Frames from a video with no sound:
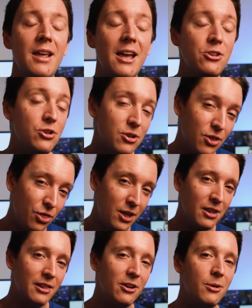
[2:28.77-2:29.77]
and you can
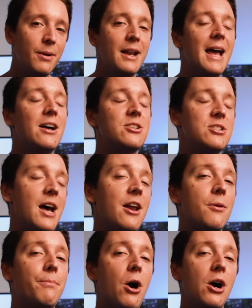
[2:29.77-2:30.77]
think a little bit outside of
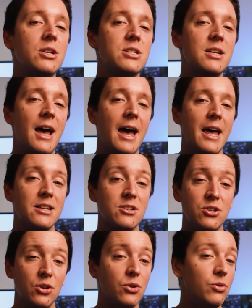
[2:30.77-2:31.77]
the box as
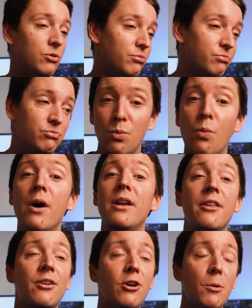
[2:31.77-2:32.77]
to what
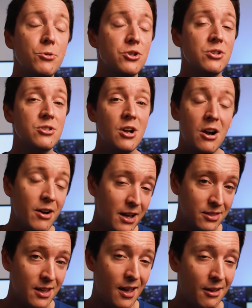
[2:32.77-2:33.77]
other options are
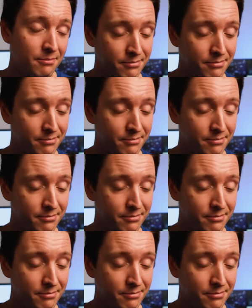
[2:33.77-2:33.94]
out there.